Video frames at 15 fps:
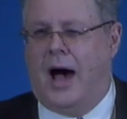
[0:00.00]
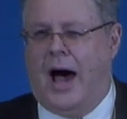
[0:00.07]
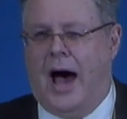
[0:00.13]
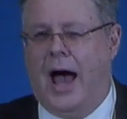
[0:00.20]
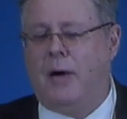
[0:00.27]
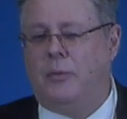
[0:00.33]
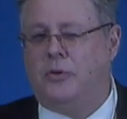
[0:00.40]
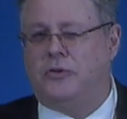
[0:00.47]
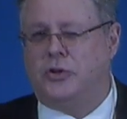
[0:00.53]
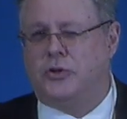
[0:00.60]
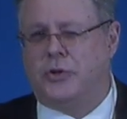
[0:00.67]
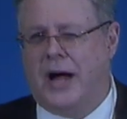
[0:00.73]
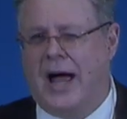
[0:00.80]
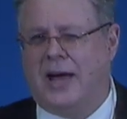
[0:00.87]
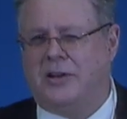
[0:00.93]
I was
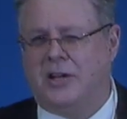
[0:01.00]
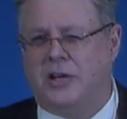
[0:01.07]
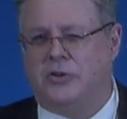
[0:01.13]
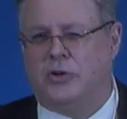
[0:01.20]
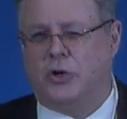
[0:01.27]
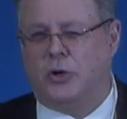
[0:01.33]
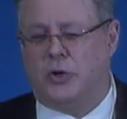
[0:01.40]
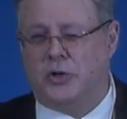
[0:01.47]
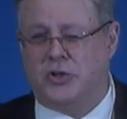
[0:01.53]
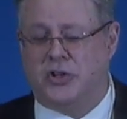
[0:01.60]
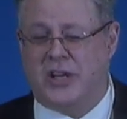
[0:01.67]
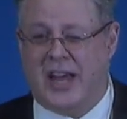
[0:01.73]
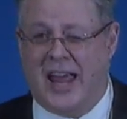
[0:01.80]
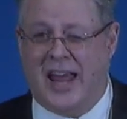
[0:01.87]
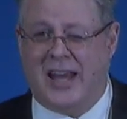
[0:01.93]
attracted to
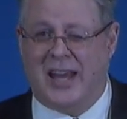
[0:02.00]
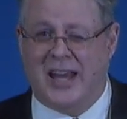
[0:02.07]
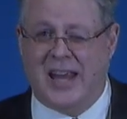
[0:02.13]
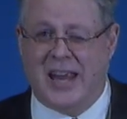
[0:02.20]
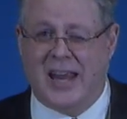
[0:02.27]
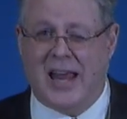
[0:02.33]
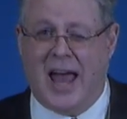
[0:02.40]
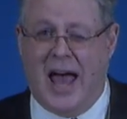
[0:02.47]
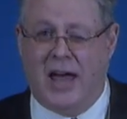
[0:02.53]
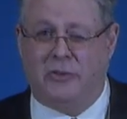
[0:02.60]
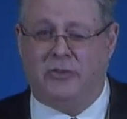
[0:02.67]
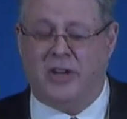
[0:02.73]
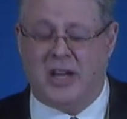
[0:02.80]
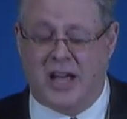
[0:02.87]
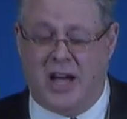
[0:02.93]
Christianity
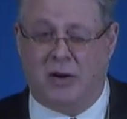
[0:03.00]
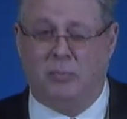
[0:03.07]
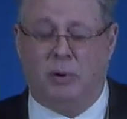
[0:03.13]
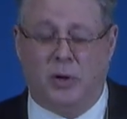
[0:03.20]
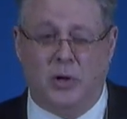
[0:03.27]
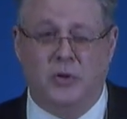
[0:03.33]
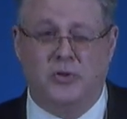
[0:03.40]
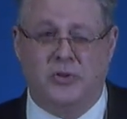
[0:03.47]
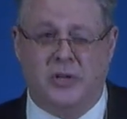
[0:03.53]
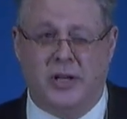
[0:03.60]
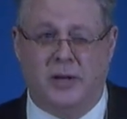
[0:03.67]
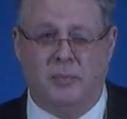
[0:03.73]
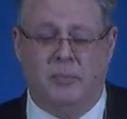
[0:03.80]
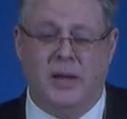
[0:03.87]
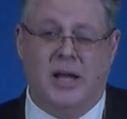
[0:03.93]
as a young
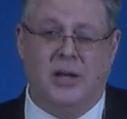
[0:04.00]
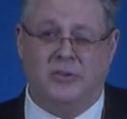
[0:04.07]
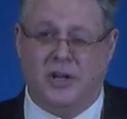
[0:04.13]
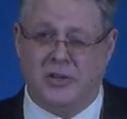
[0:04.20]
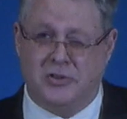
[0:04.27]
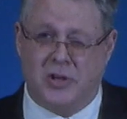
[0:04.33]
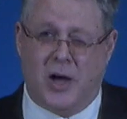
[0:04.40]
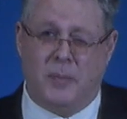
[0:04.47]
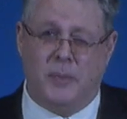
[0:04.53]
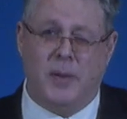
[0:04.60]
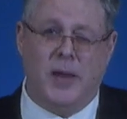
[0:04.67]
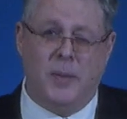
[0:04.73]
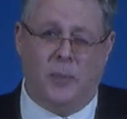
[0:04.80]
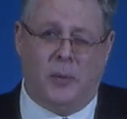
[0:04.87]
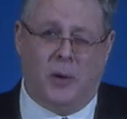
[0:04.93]
person because I saw
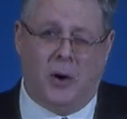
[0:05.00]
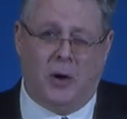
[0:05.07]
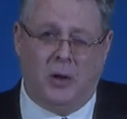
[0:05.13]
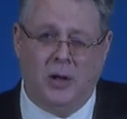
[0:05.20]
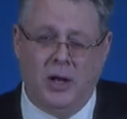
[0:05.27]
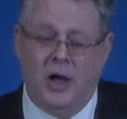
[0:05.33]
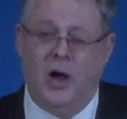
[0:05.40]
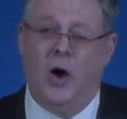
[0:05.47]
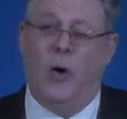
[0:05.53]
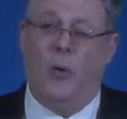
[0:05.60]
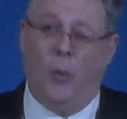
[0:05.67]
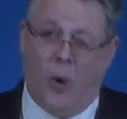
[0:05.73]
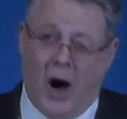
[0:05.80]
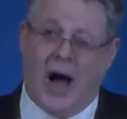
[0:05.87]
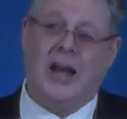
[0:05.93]
people
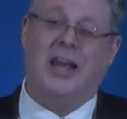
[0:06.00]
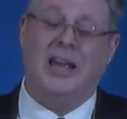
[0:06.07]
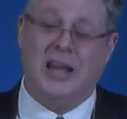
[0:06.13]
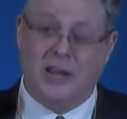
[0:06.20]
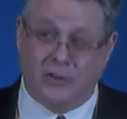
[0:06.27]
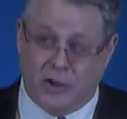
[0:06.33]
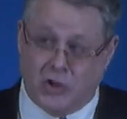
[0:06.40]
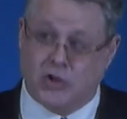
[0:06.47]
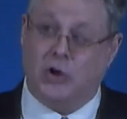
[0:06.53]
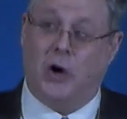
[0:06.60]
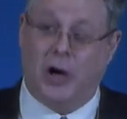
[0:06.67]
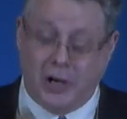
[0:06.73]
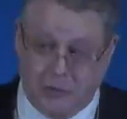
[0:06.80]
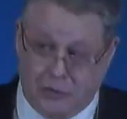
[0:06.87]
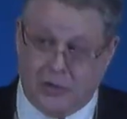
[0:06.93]
walking in the
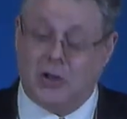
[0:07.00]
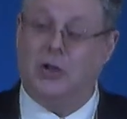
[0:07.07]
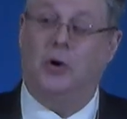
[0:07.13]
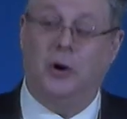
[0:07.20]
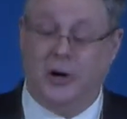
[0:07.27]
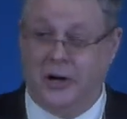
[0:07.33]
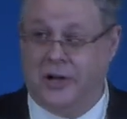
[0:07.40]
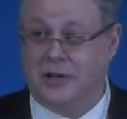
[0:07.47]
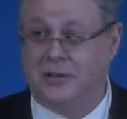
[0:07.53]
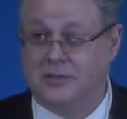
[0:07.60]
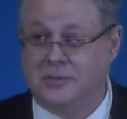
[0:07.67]
joy of the Lord,